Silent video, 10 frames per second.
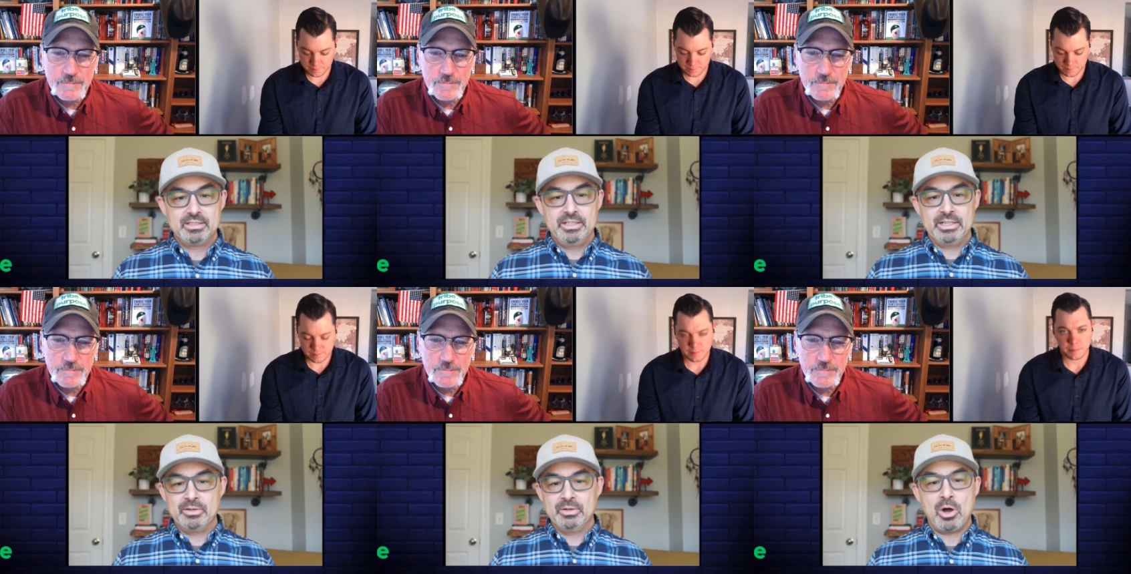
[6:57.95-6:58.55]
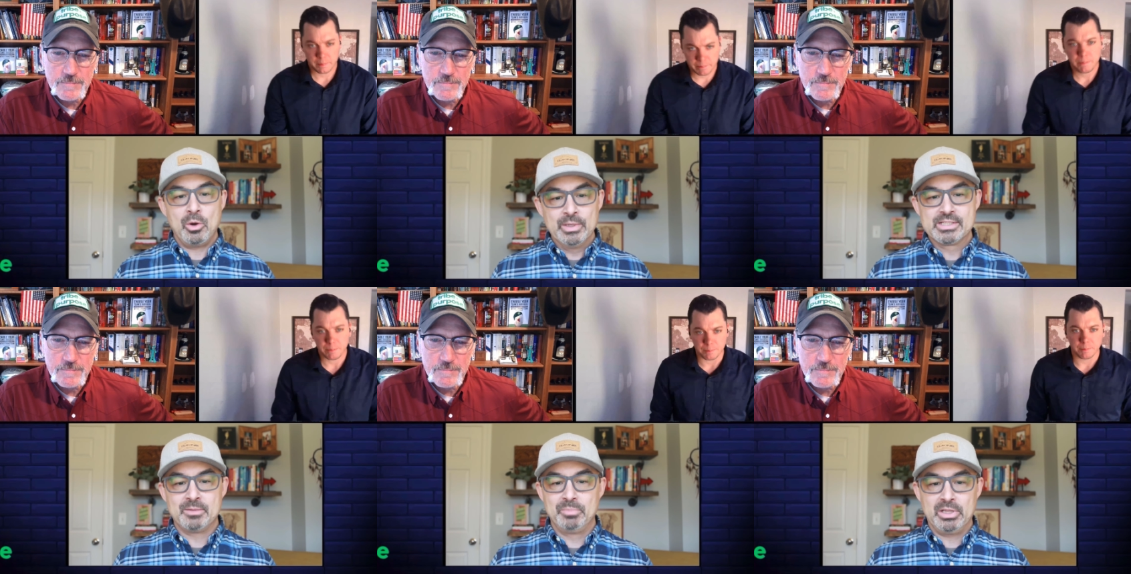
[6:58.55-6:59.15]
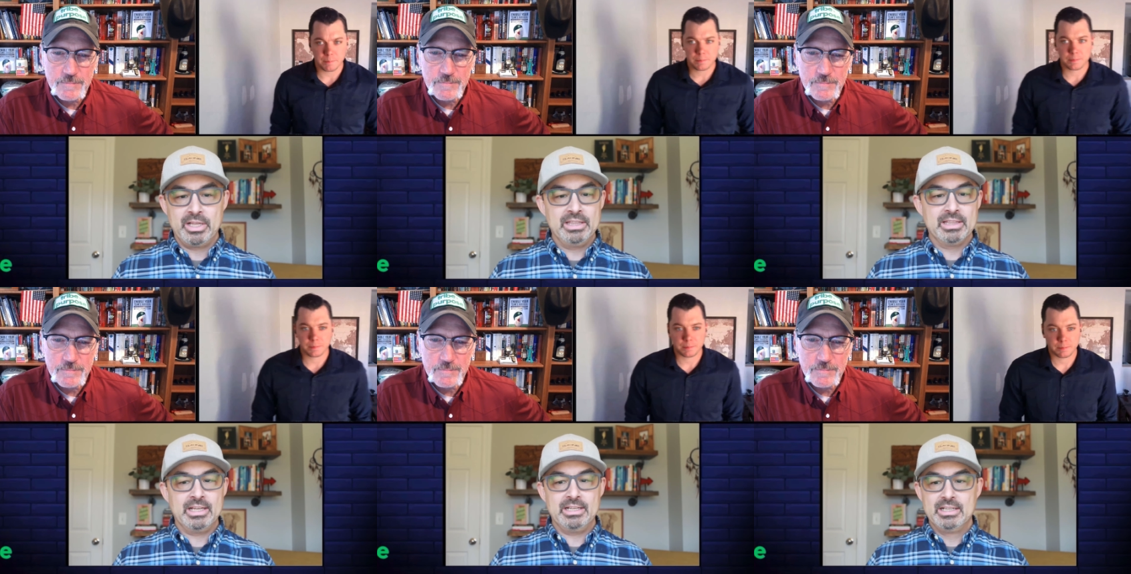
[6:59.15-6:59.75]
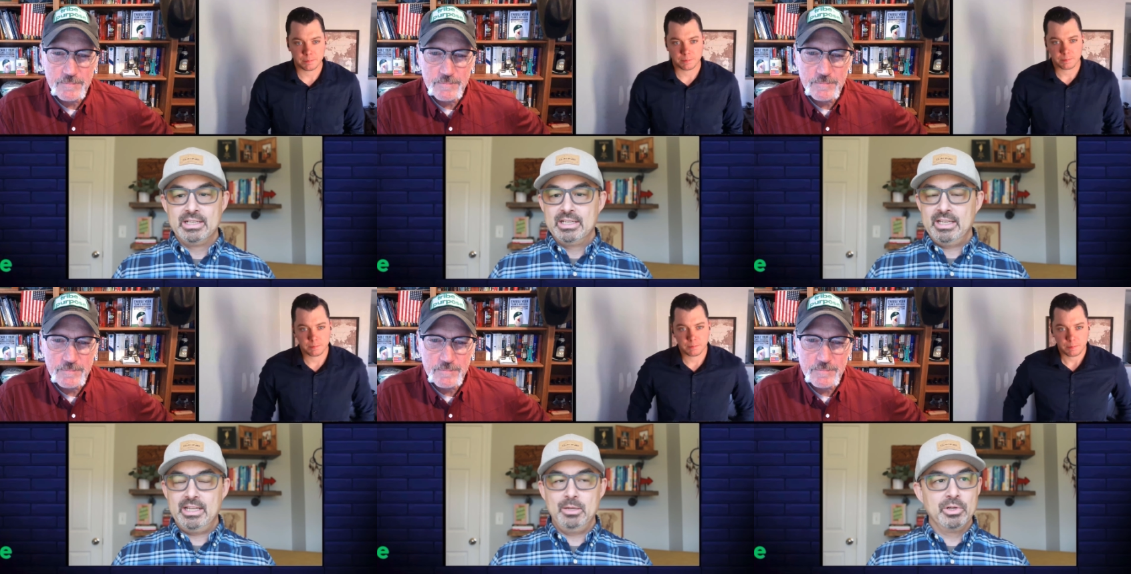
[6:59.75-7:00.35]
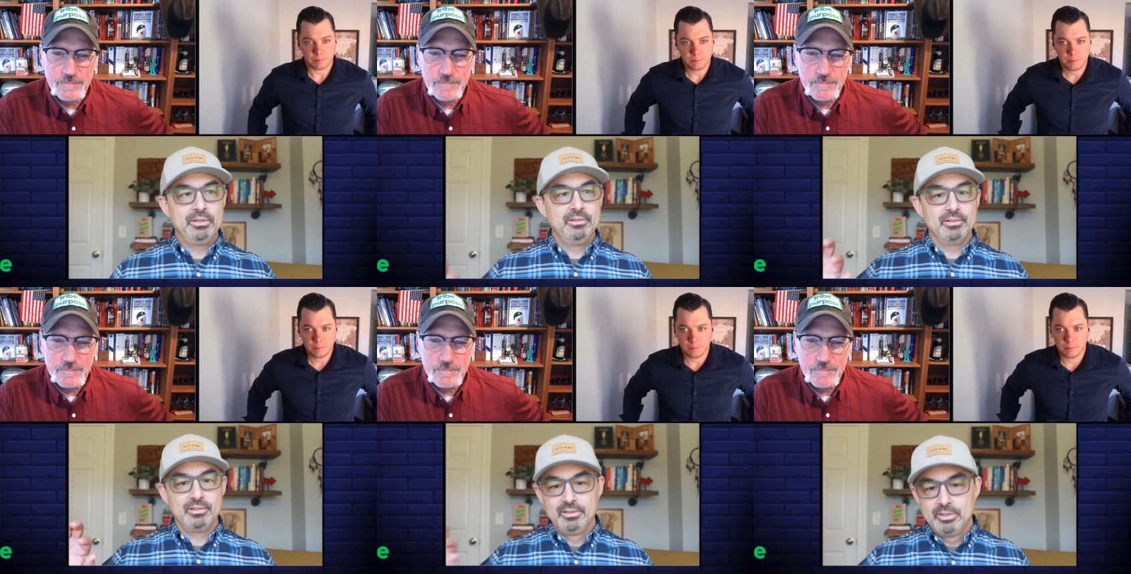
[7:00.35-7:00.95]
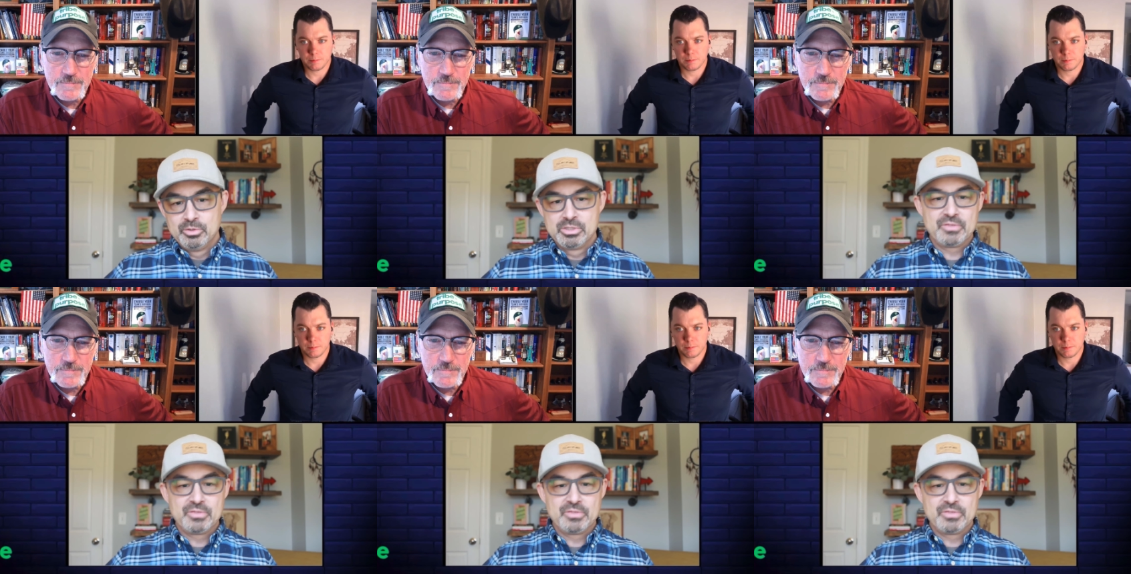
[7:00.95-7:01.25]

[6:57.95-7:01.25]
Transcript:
Speaker 1: You know, he always hmm. complained that he would lose